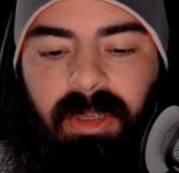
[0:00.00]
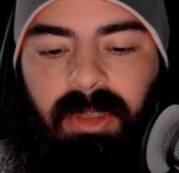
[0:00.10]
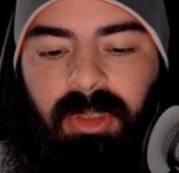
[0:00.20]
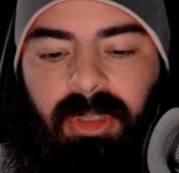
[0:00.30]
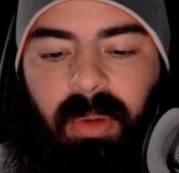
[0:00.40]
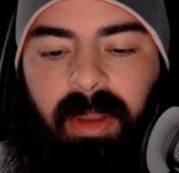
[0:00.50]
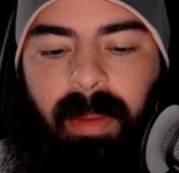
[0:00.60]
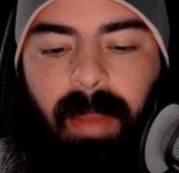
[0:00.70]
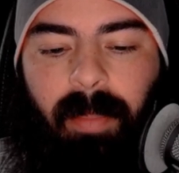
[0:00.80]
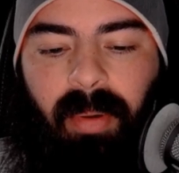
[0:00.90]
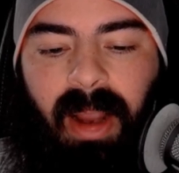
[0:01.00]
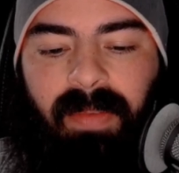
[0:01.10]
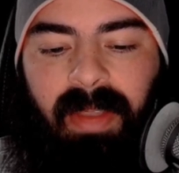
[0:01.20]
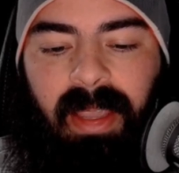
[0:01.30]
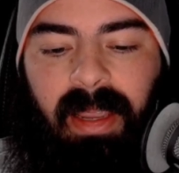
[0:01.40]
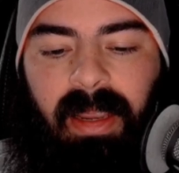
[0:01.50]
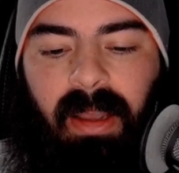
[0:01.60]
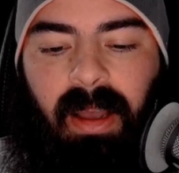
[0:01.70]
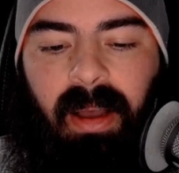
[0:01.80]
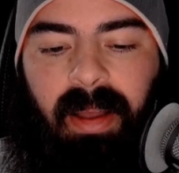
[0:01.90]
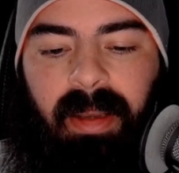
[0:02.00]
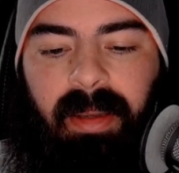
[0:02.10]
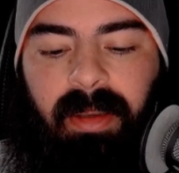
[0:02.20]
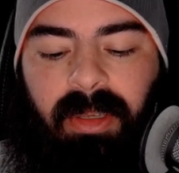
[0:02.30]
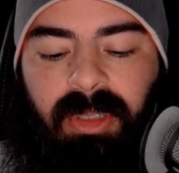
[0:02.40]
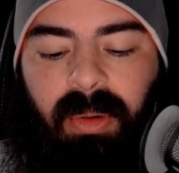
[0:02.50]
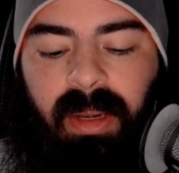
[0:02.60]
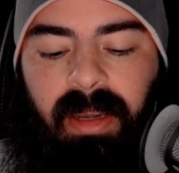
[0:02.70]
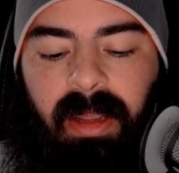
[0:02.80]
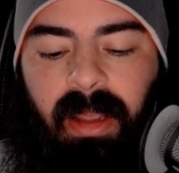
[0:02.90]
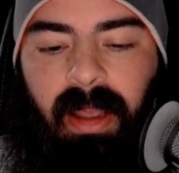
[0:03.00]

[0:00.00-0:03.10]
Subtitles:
showing me my private key on the screen.